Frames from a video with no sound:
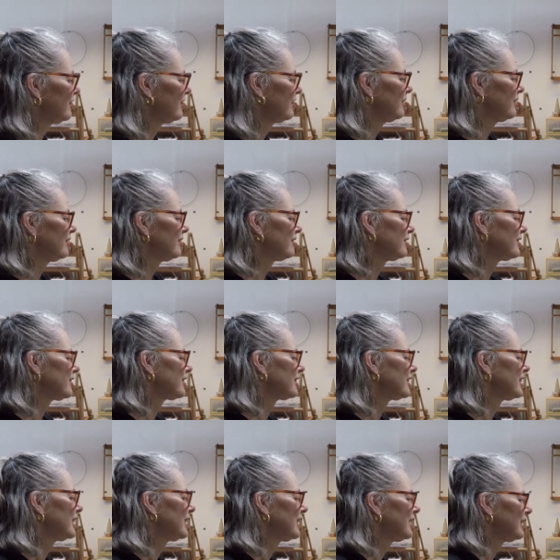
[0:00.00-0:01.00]
and
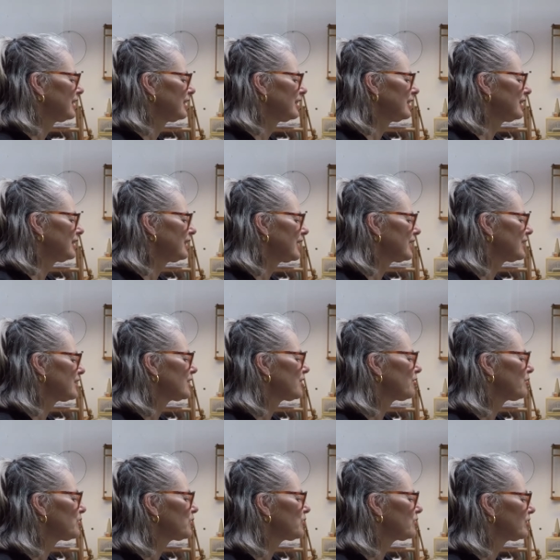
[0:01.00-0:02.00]
yes, I
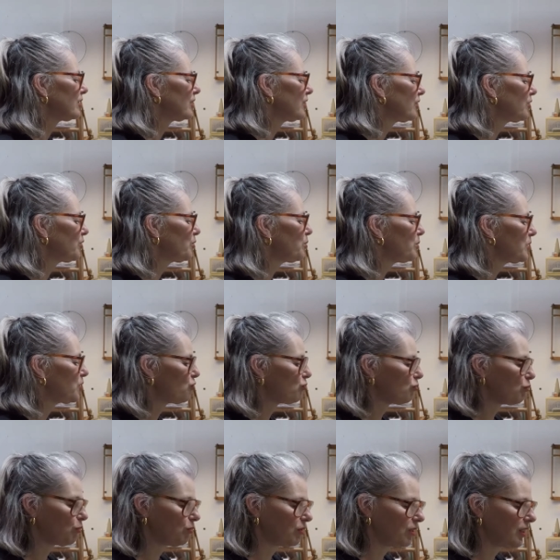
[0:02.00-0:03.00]
was always
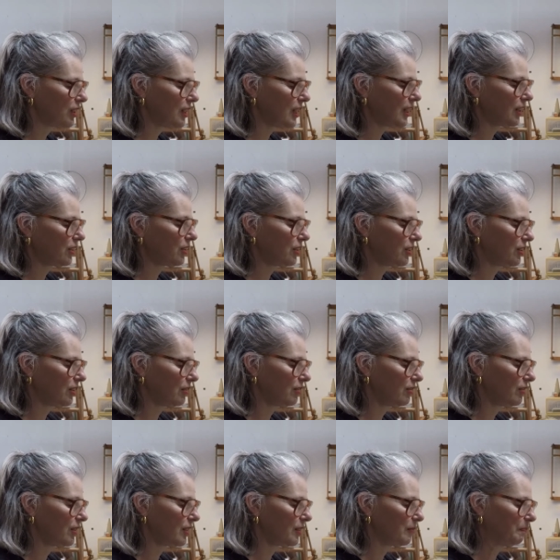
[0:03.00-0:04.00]
drawn to
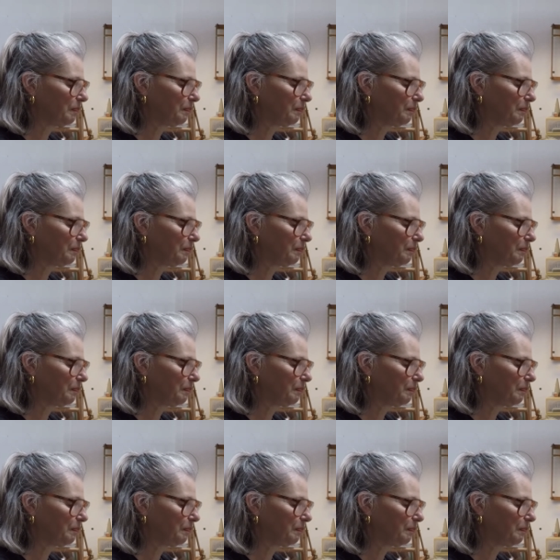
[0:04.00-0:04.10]
textiles.